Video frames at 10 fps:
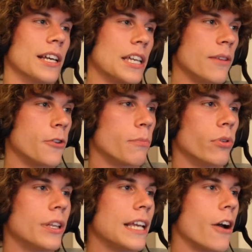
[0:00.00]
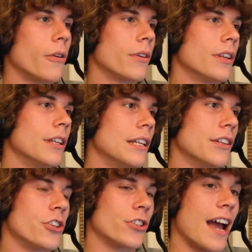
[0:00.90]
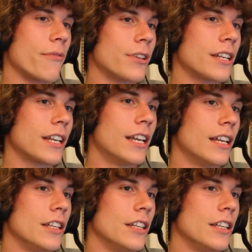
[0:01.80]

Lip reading: Like if you're pulling out into traffic,